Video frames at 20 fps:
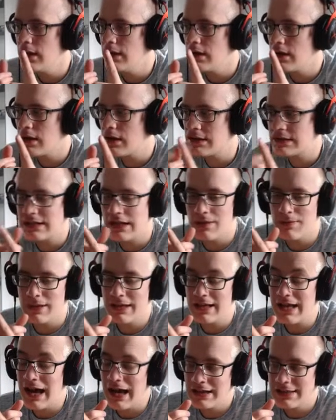because
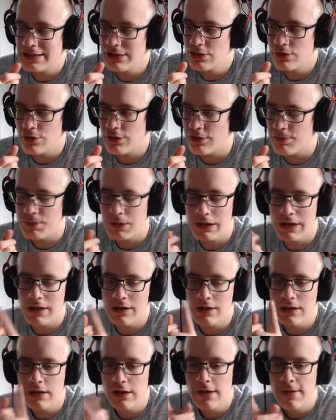Terrorblade can't deal with the
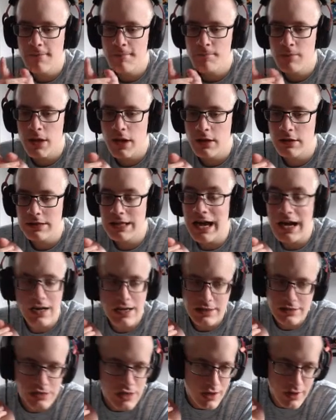PL.
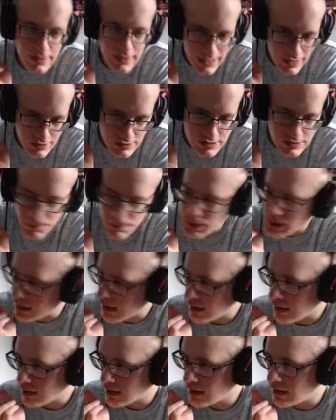Naga Siren counts the
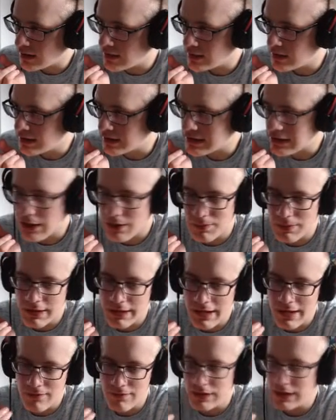the
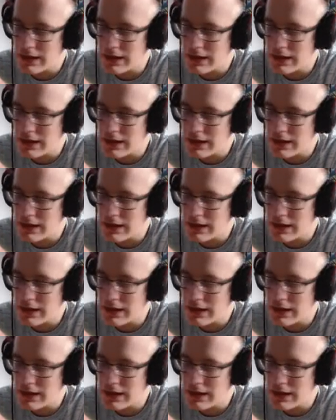Terrorblade heavily,